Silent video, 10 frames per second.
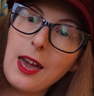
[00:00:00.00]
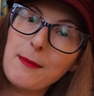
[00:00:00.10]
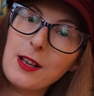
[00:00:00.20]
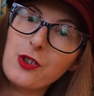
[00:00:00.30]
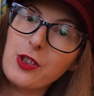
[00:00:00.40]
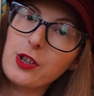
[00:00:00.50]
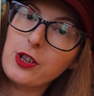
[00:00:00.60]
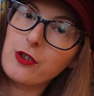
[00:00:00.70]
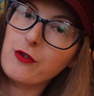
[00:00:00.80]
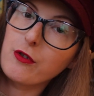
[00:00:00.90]
image that
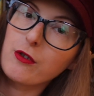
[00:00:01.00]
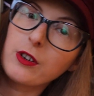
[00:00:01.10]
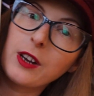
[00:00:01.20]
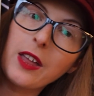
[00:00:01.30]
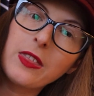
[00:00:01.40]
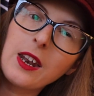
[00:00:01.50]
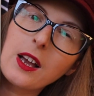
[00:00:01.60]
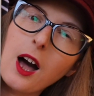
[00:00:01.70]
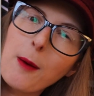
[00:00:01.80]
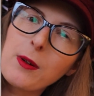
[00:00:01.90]
she's drawn and then a
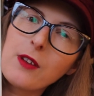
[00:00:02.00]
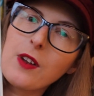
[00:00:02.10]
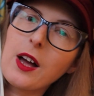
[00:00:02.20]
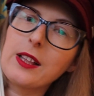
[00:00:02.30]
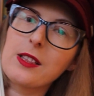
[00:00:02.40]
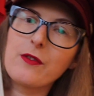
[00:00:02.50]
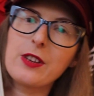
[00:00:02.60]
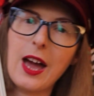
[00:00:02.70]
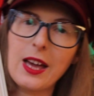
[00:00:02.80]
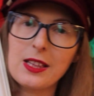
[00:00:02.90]
couple of lines of
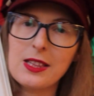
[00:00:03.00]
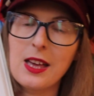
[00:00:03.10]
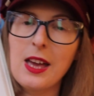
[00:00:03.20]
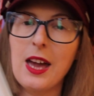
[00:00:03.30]
text.